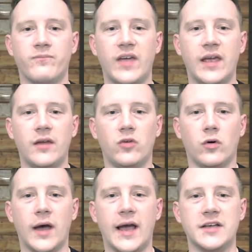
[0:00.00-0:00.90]

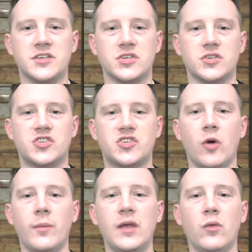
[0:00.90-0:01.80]
FanDuel has
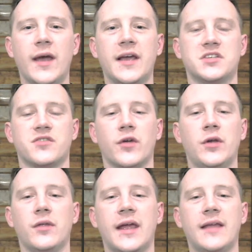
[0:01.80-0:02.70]
so many ways for
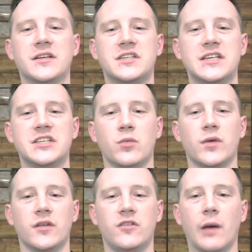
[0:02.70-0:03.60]
you to end the season
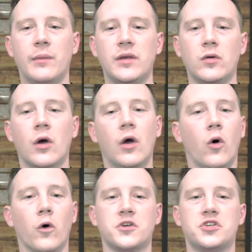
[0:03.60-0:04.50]
with a W,
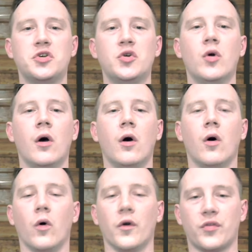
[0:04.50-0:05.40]
or two,
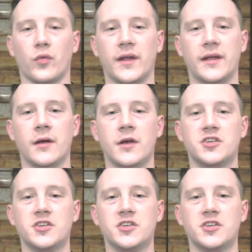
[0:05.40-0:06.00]
or three.